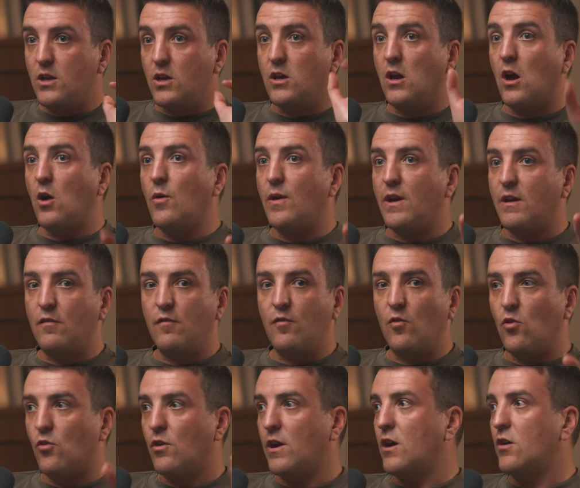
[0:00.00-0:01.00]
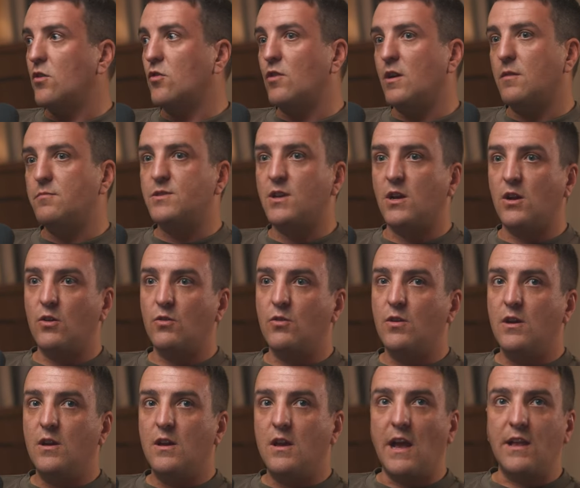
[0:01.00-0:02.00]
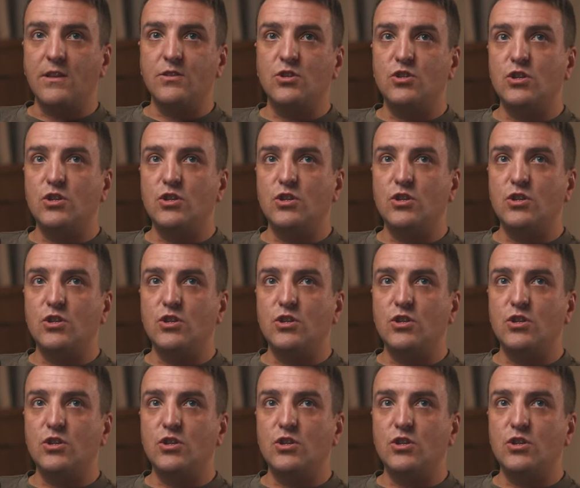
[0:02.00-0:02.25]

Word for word: going for it on crypto and